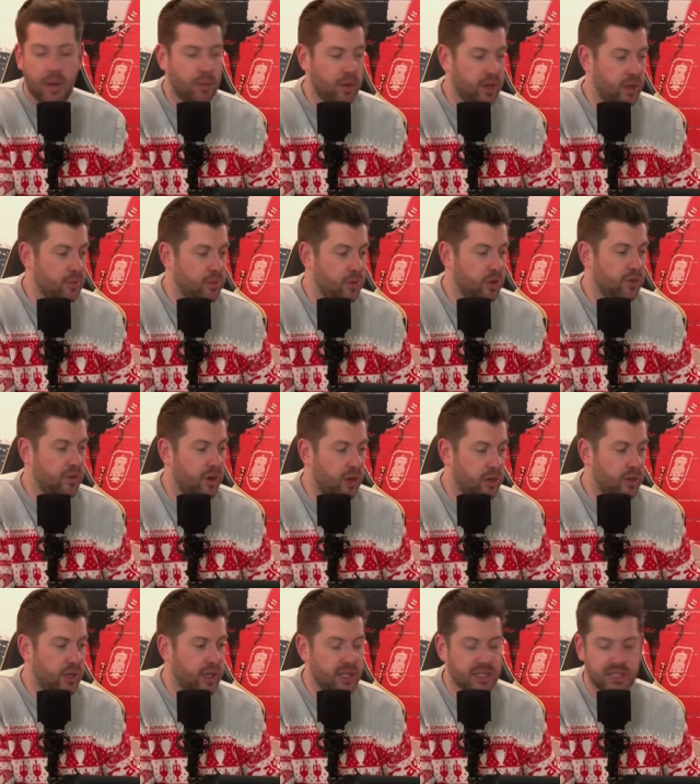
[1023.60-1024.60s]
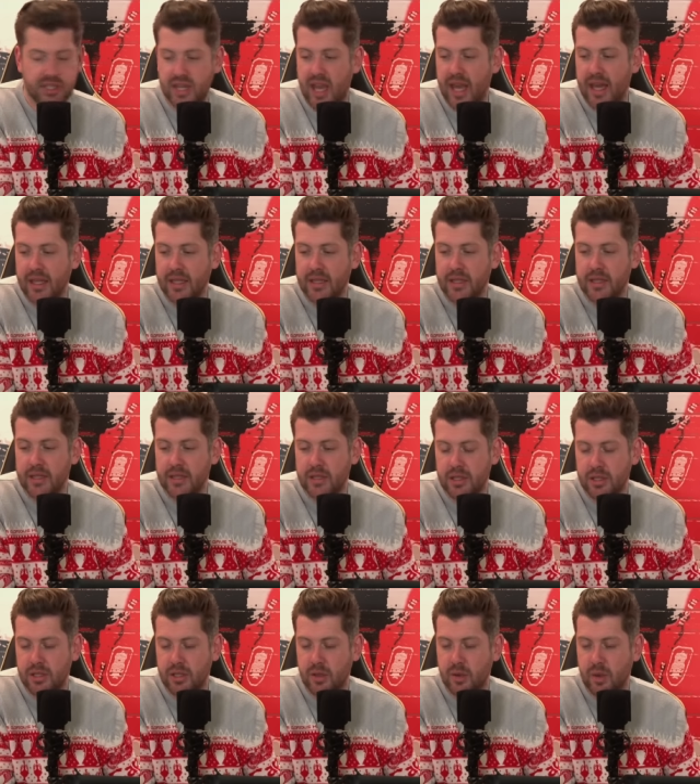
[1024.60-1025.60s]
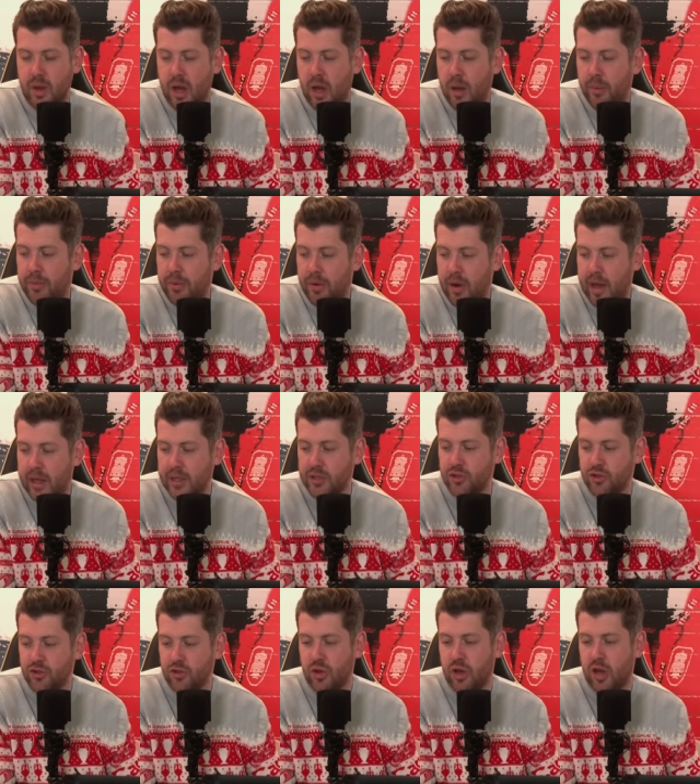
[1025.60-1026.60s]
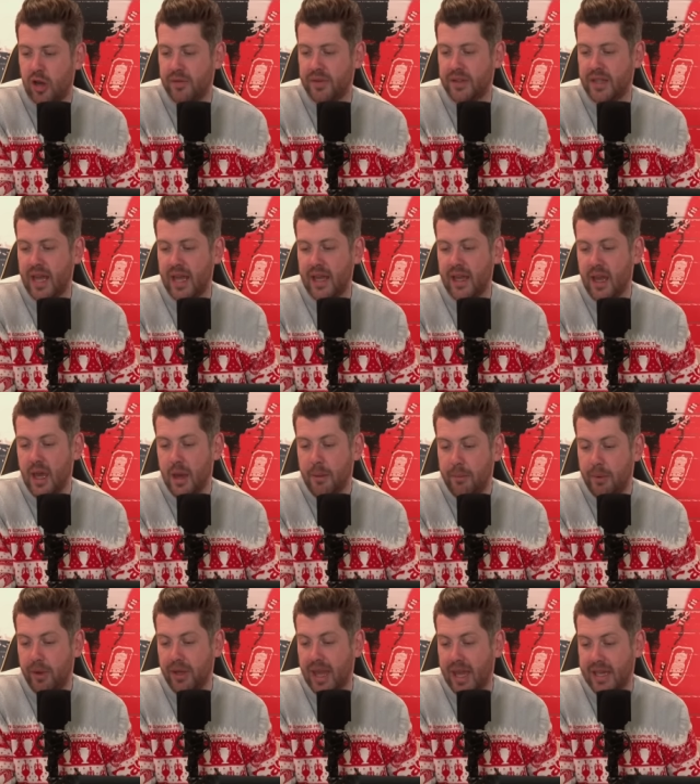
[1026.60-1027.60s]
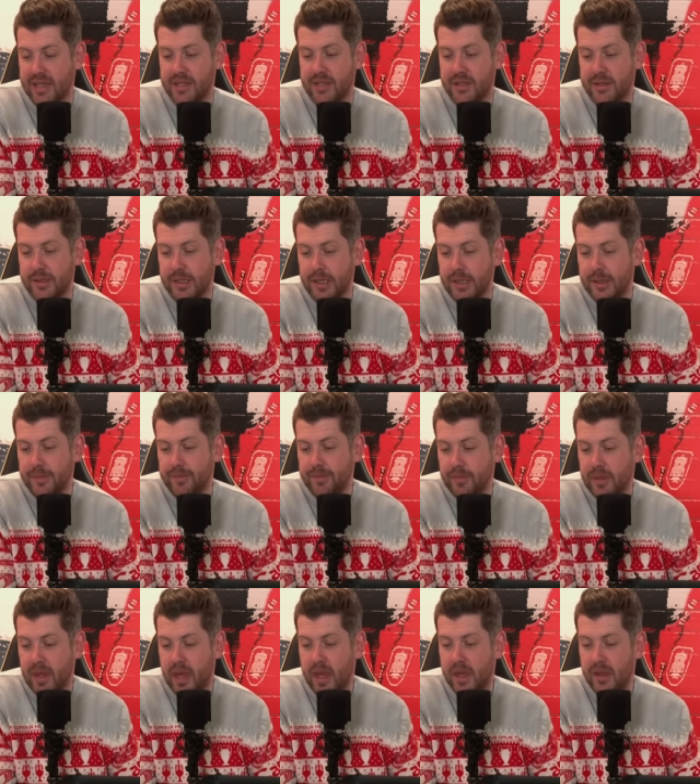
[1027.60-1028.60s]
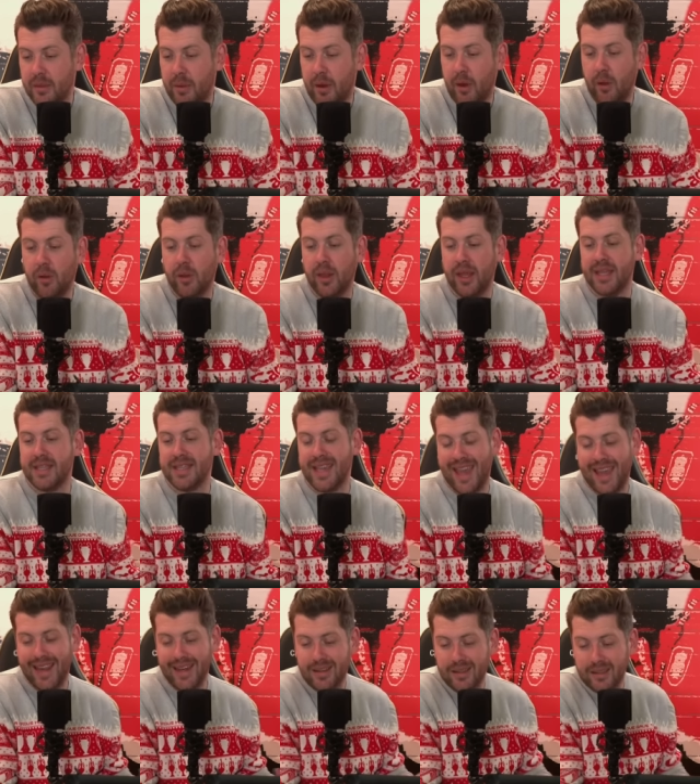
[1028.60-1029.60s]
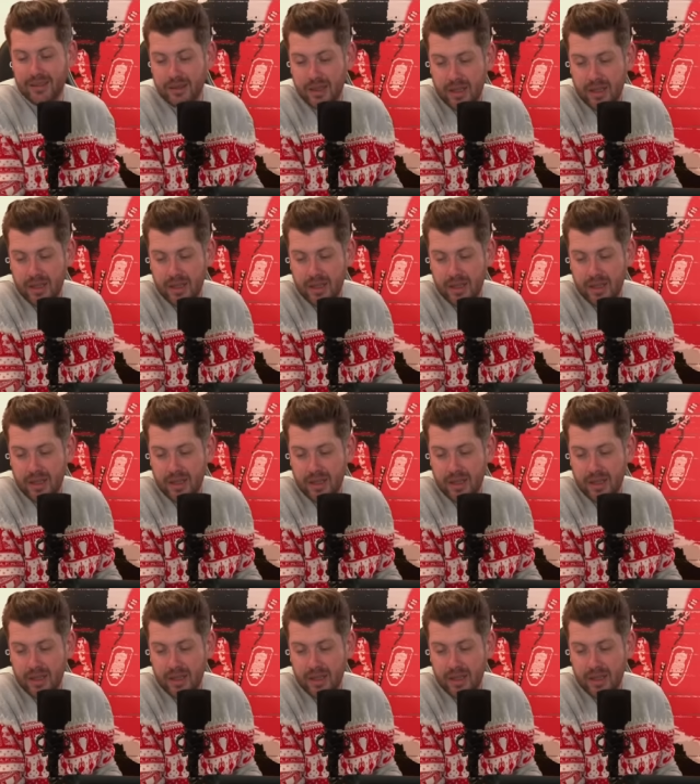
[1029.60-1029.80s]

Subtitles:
we're going to move on in a second to do our prize draw of the day. But yes, the poll is in.